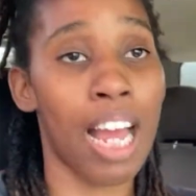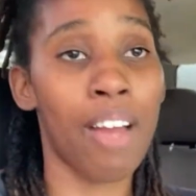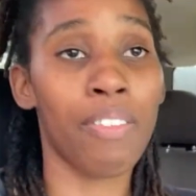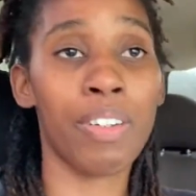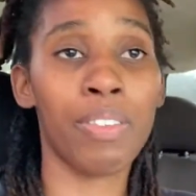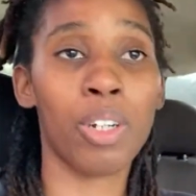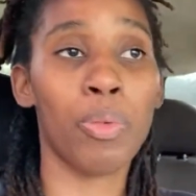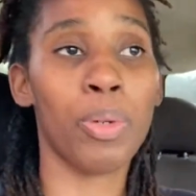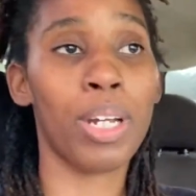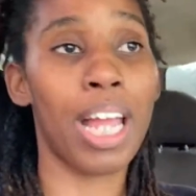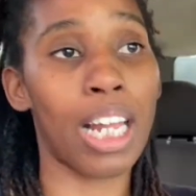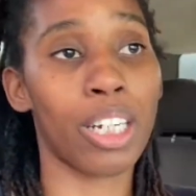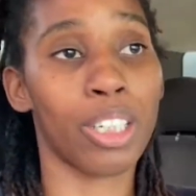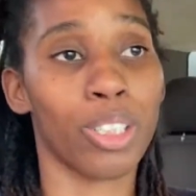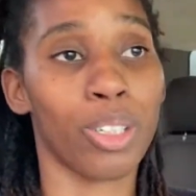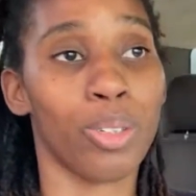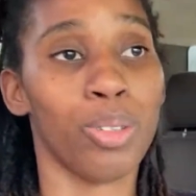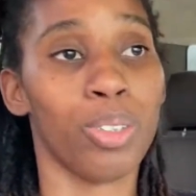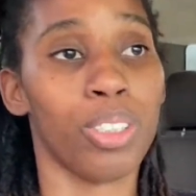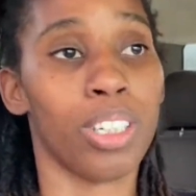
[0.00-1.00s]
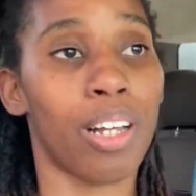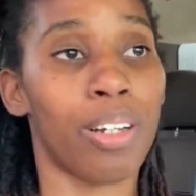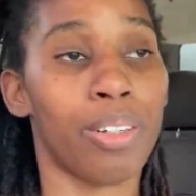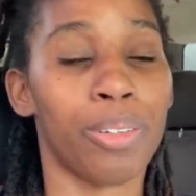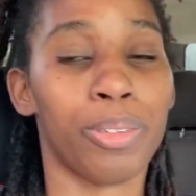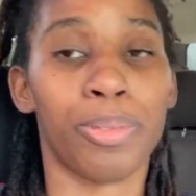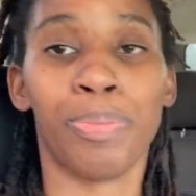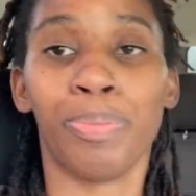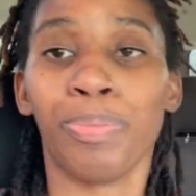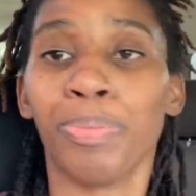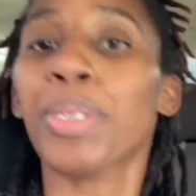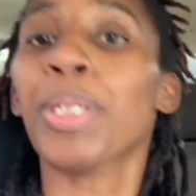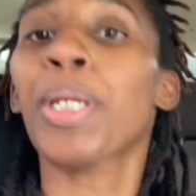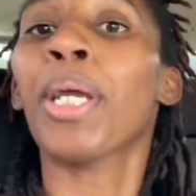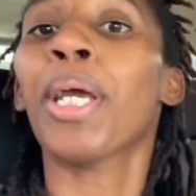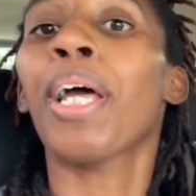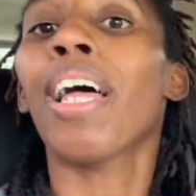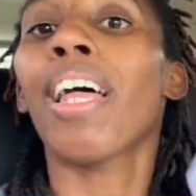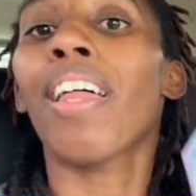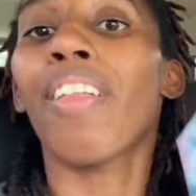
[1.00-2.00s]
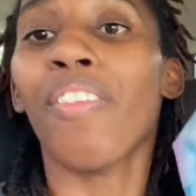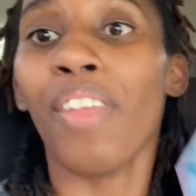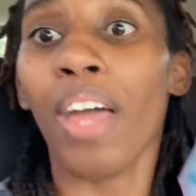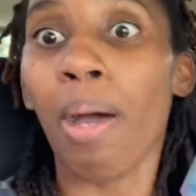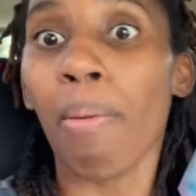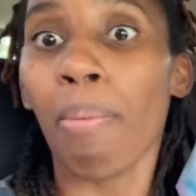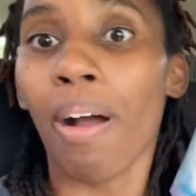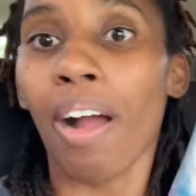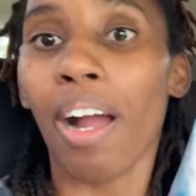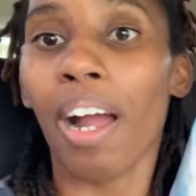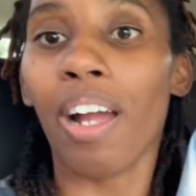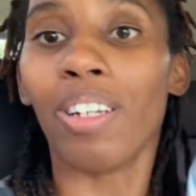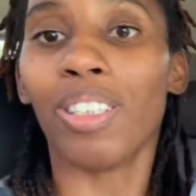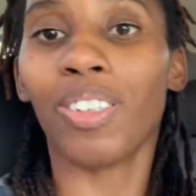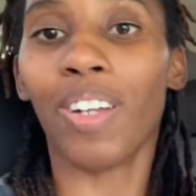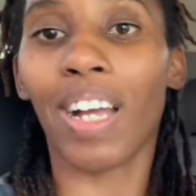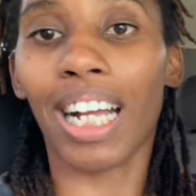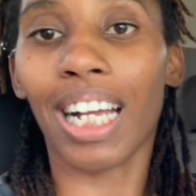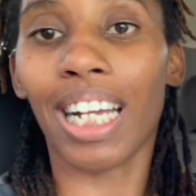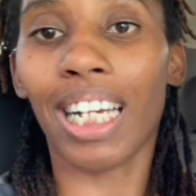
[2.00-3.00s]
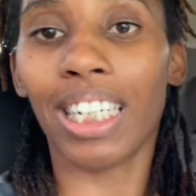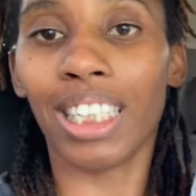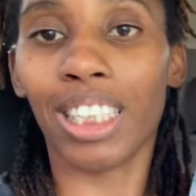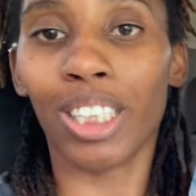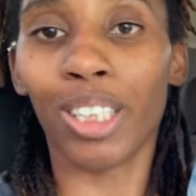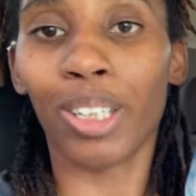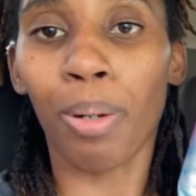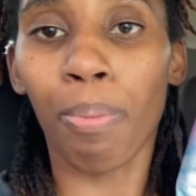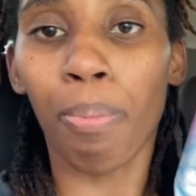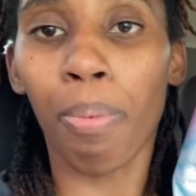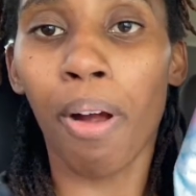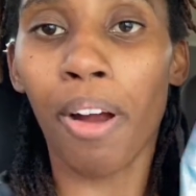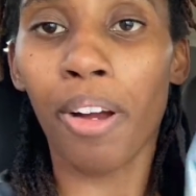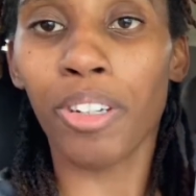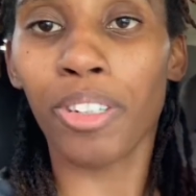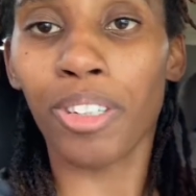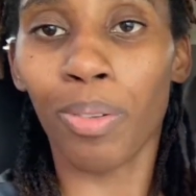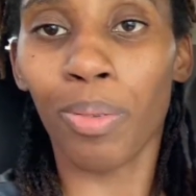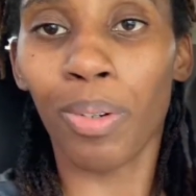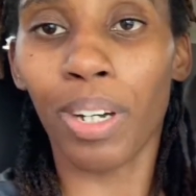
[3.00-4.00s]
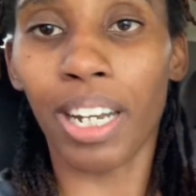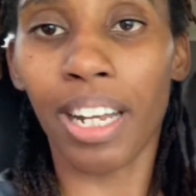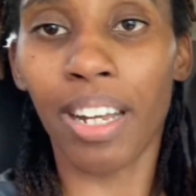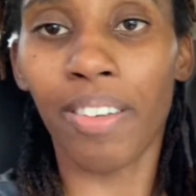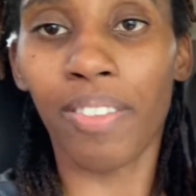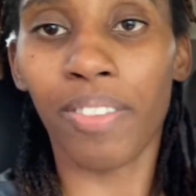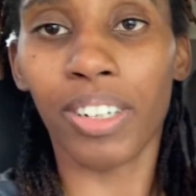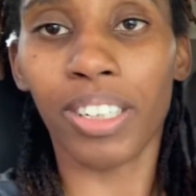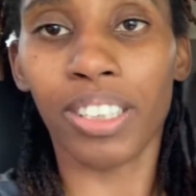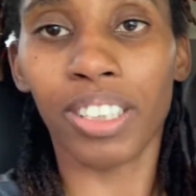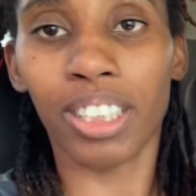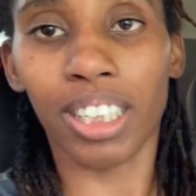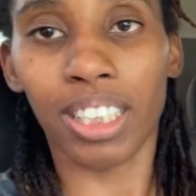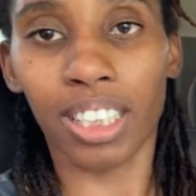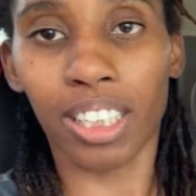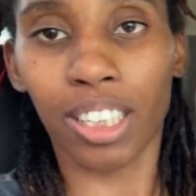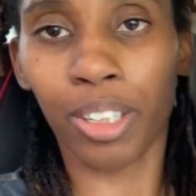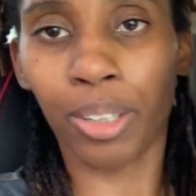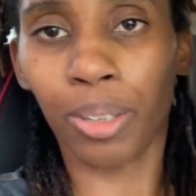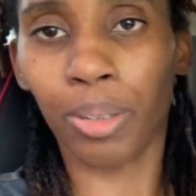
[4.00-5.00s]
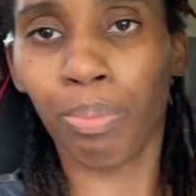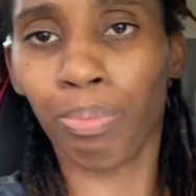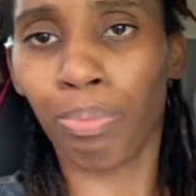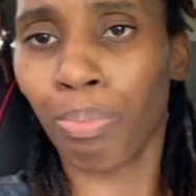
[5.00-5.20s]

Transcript: even though we out of school zone. That part. So I got her this little purse or whatever. It's Just a little.